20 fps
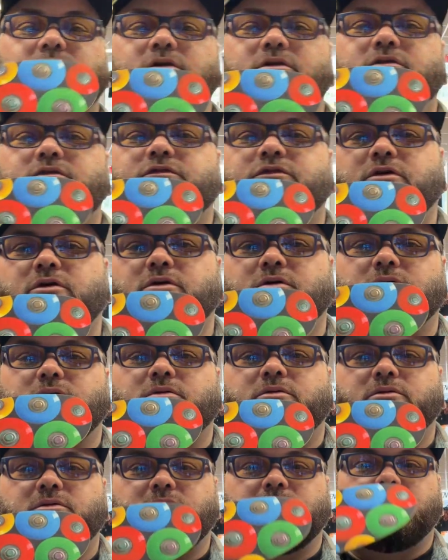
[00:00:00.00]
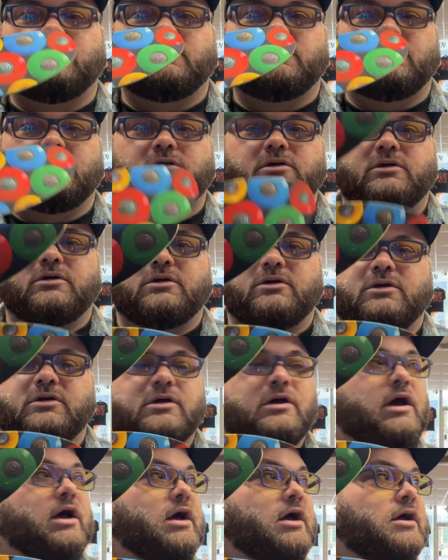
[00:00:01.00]
so
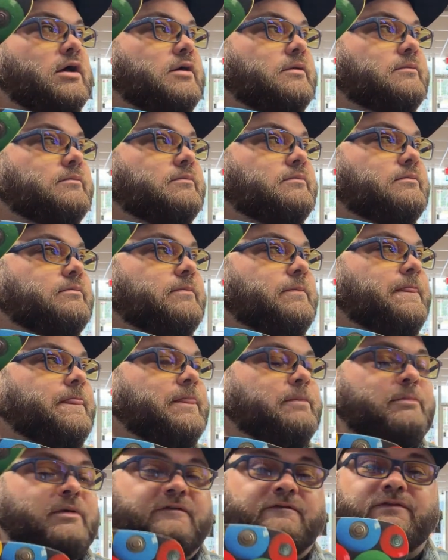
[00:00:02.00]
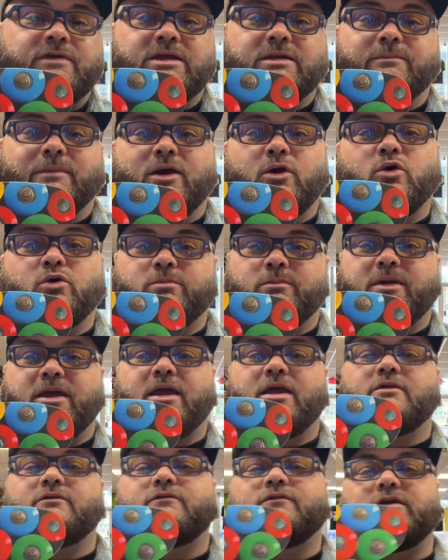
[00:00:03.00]
uh, my feet, my old
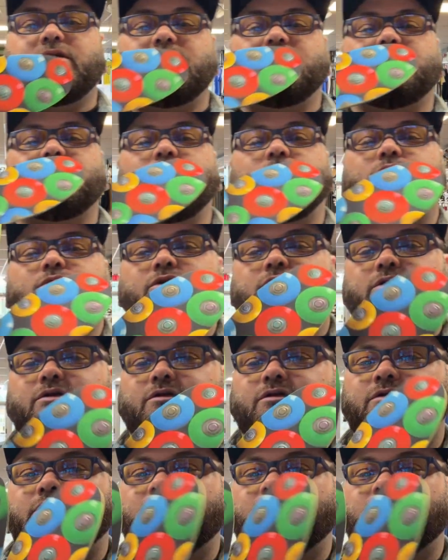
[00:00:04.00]
man feet, don't hurt.